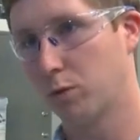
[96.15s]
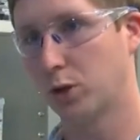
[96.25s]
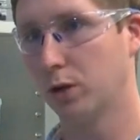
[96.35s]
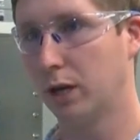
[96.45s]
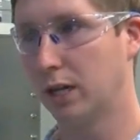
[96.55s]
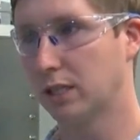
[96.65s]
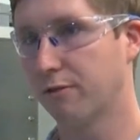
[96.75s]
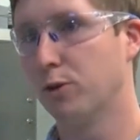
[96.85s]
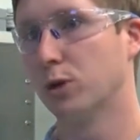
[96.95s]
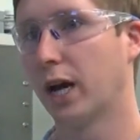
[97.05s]
to, and it's a
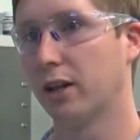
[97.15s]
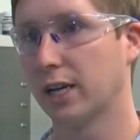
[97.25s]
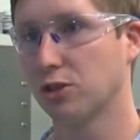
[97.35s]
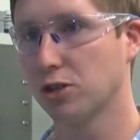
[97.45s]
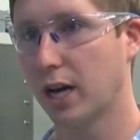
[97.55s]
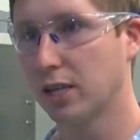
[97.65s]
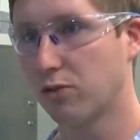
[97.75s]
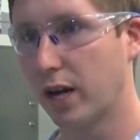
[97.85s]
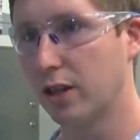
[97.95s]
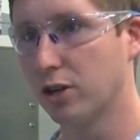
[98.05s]
futile exercise, right?